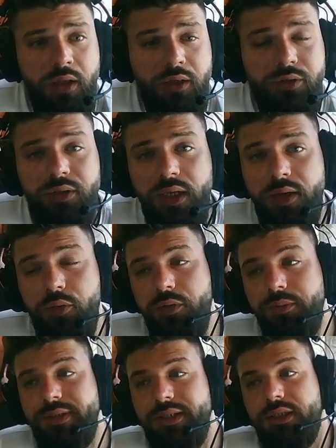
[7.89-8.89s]
Today we will
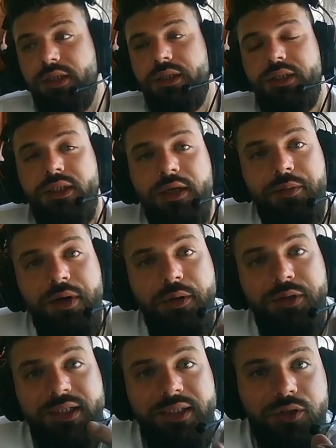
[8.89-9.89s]
be discussing about
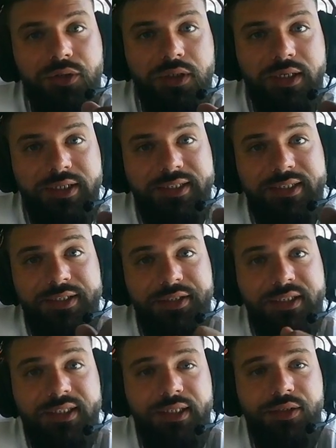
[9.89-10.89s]
centralized and
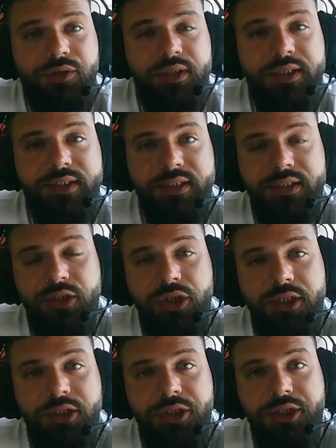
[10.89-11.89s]
decentralized
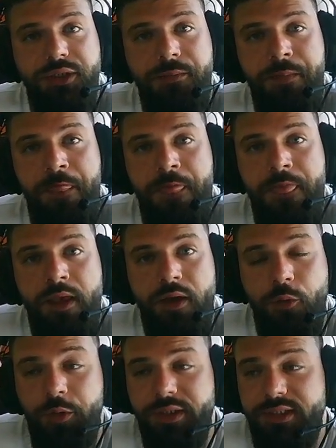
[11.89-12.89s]
exchanges,
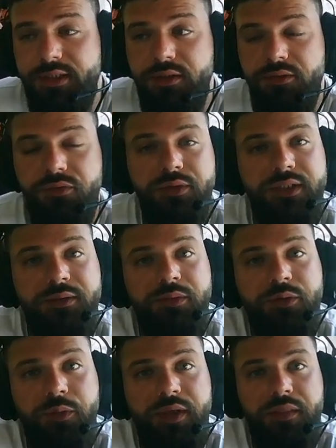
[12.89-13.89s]
what's the difference
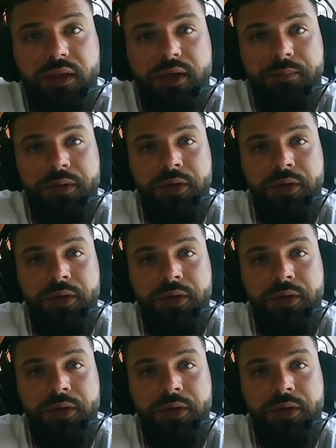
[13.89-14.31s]
between them,